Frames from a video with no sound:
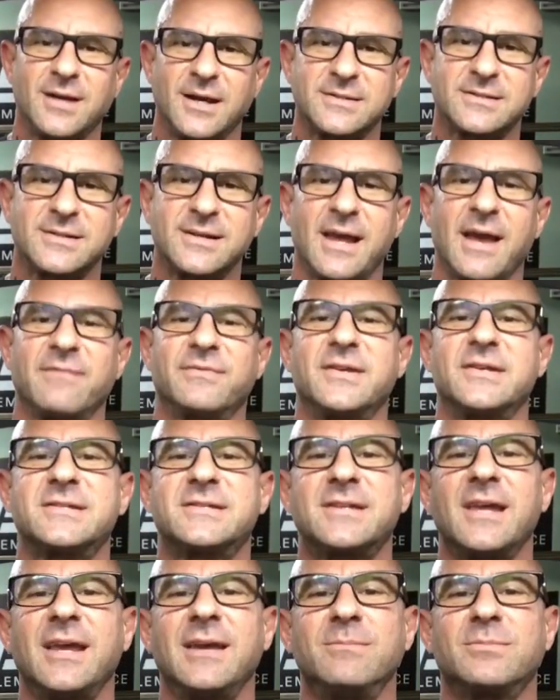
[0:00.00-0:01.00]
doesn't have the
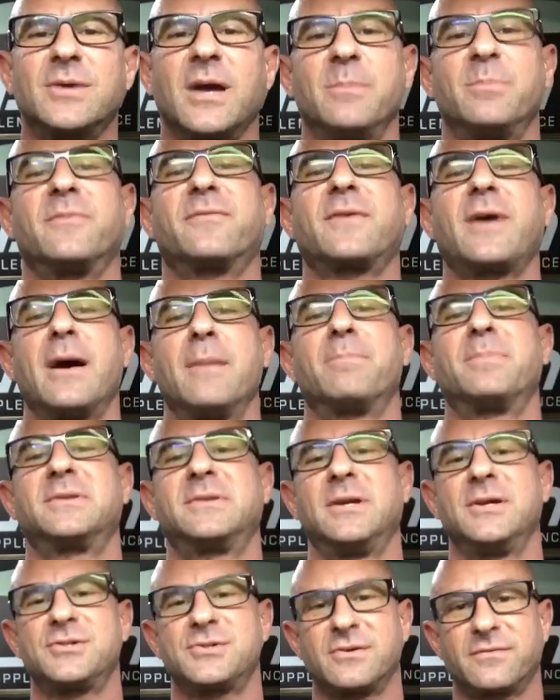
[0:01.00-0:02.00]
same type of
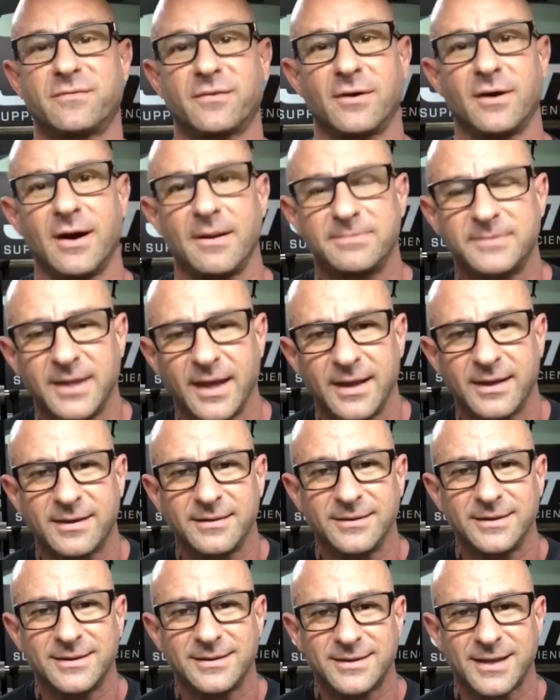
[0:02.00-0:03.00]
competition for uptake
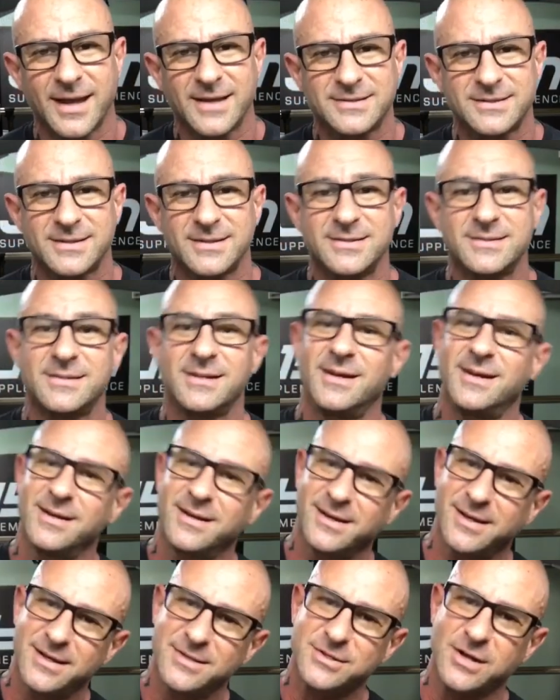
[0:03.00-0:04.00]
in the intestines
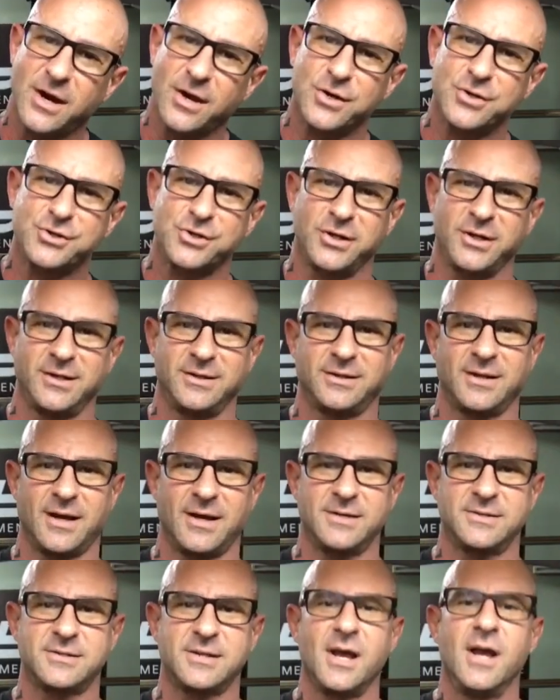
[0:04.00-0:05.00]
as arginine
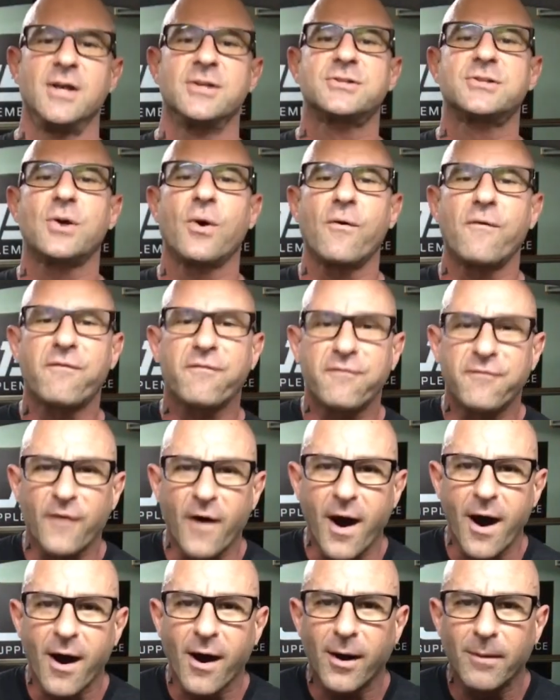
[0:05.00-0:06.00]
does. So
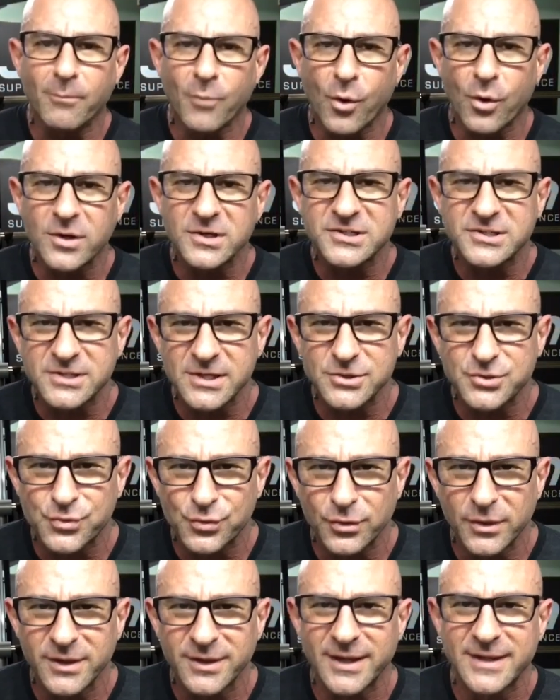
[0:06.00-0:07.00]
far more
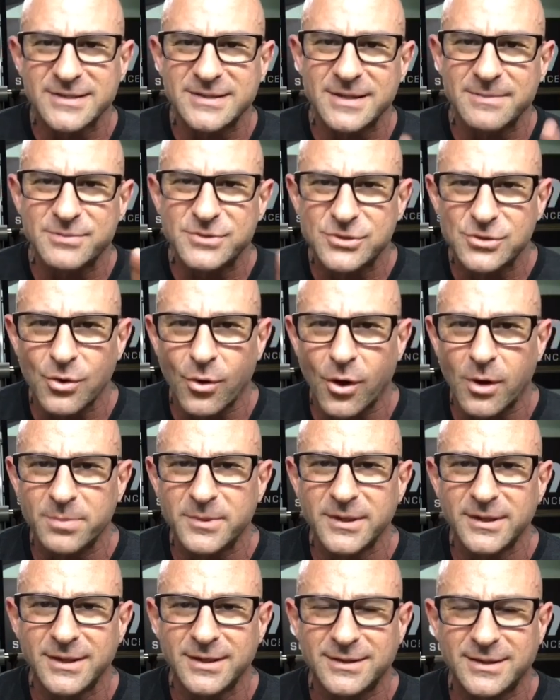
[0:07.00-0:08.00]
citrulline gets absorbed
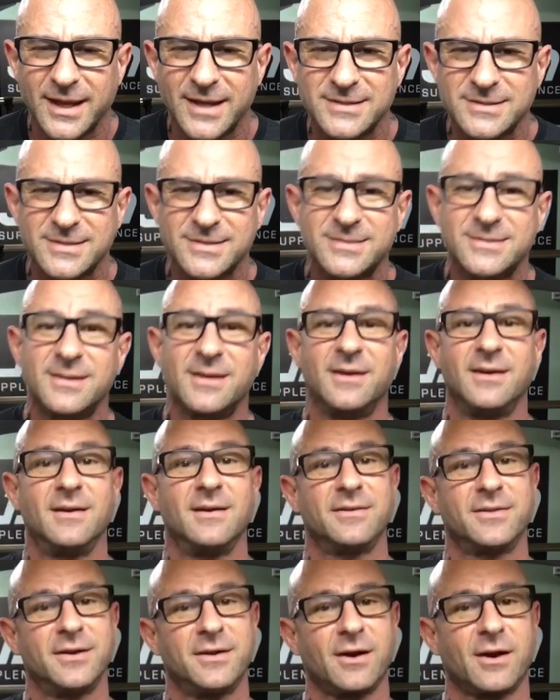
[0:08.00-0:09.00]
in the intestines
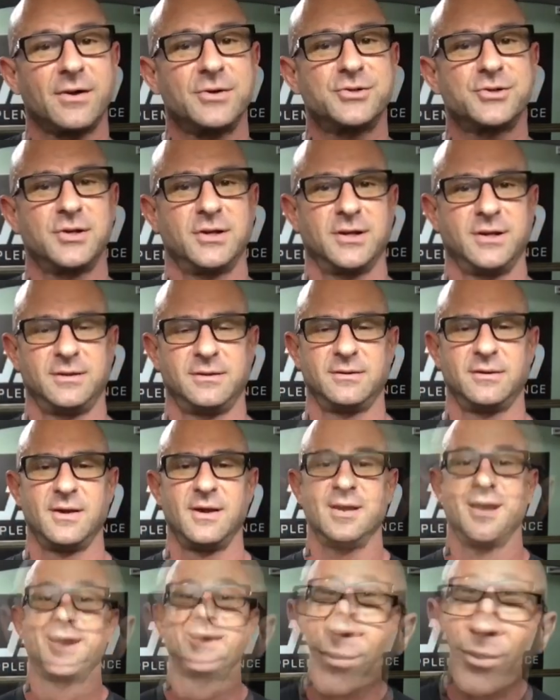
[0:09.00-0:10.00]
than arginine.
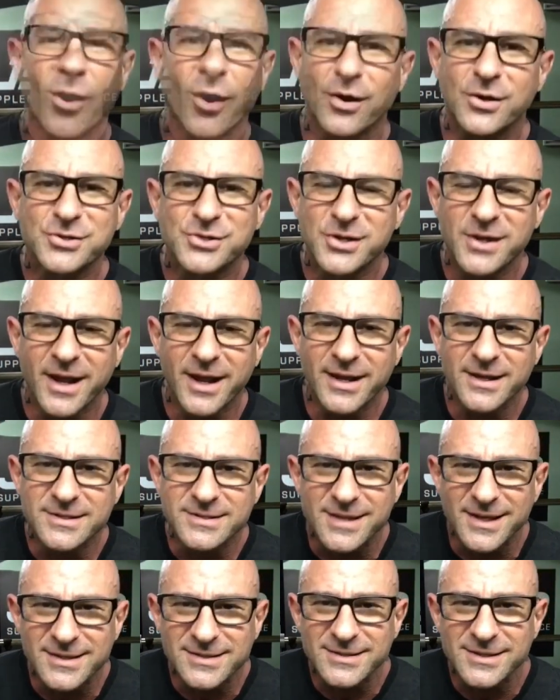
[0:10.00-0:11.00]
And the
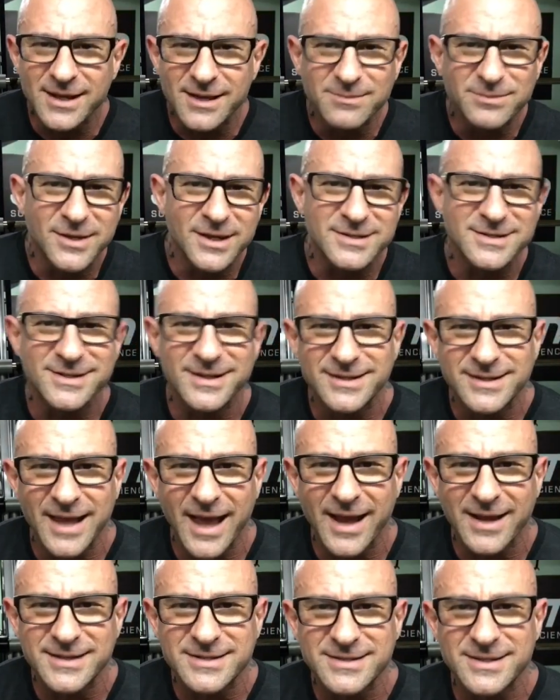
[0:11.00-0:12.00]
arginase enzyme doesn't
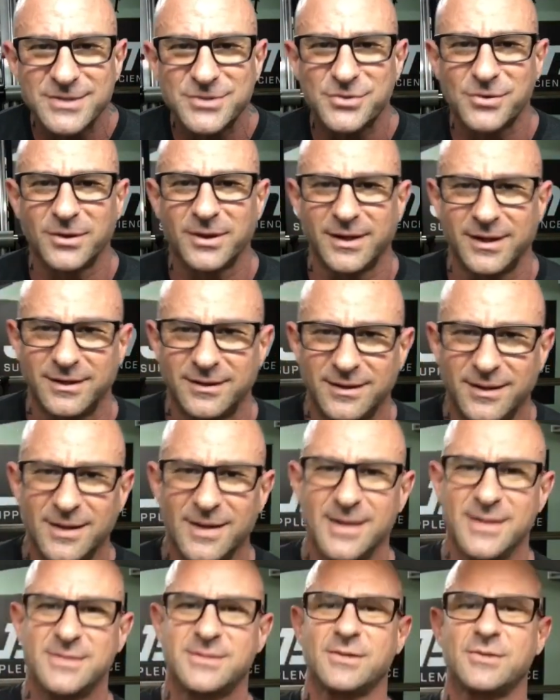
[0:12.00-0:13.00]
attack citrulline.
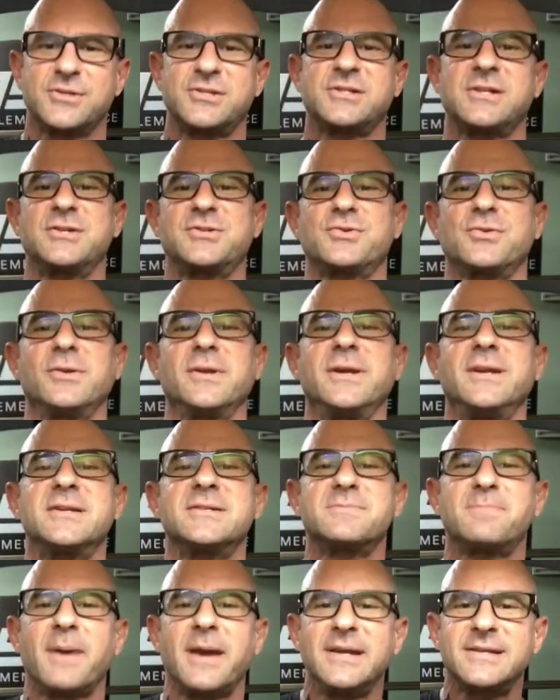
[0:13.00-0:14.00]
So citrulline
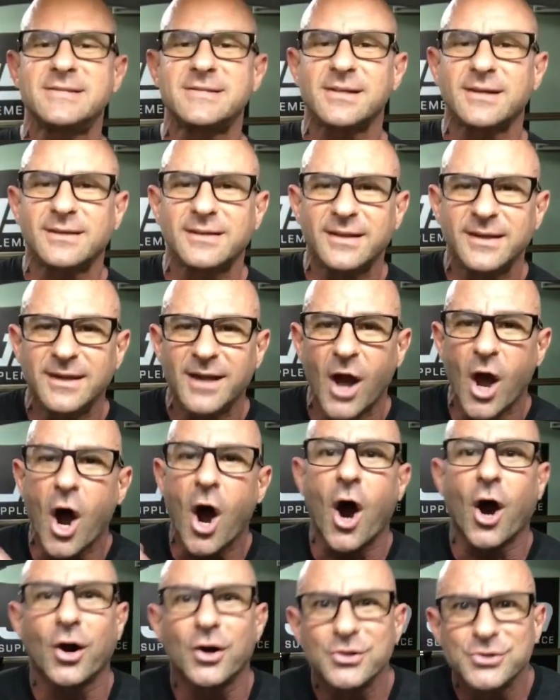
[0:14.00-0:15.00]
is basically
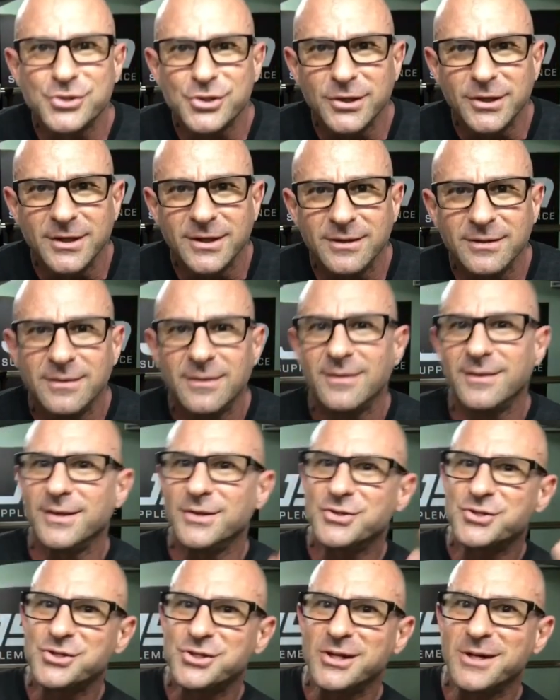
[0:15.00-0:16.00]
arginine
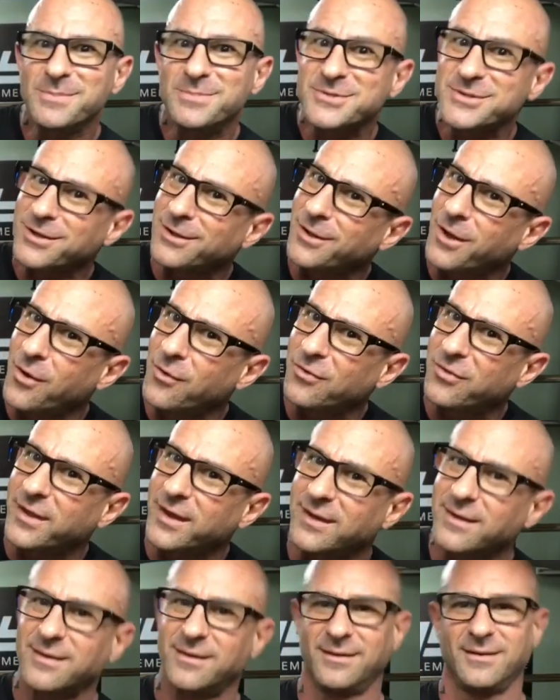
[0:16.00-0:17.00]
in sheep's
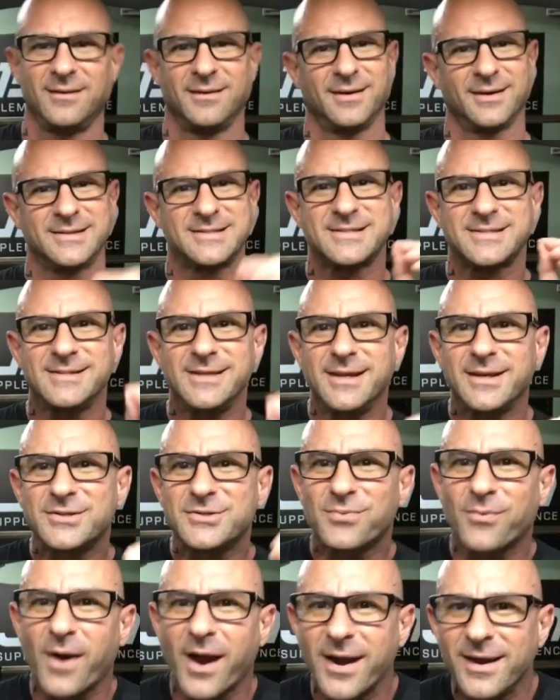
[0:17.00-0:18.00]
clothing. It
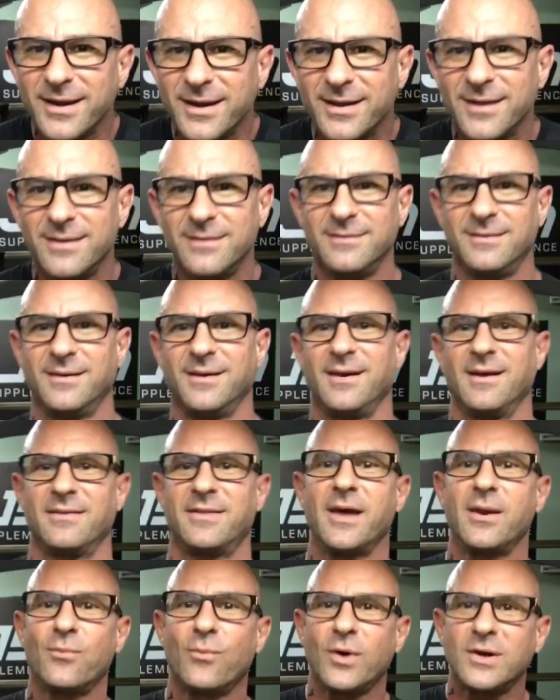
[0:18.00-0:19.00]
sneaks right in.
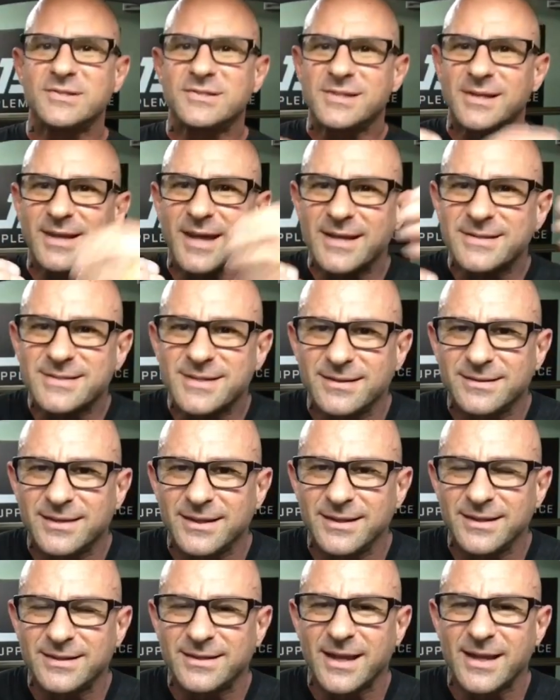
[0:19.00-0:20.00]
Then once it gets into
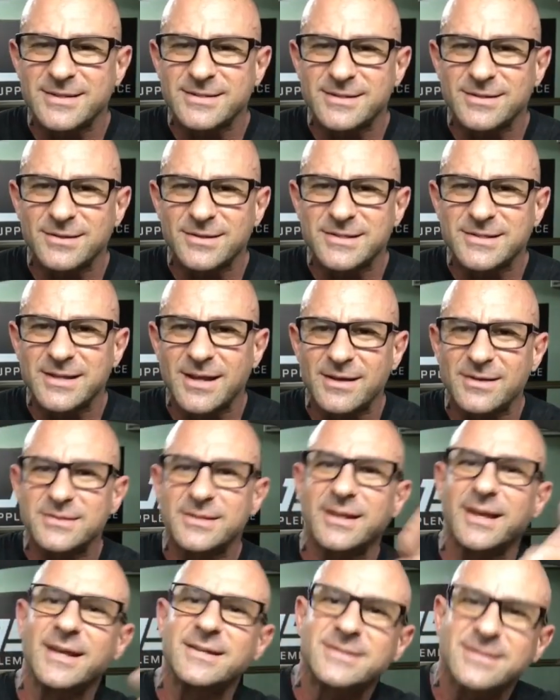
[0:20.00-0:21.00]
the intestinal cells,
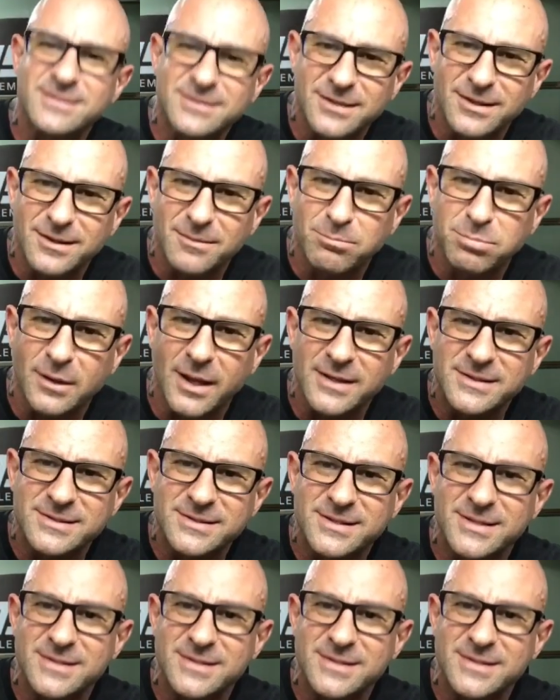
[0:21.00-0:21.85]
it gets into the blood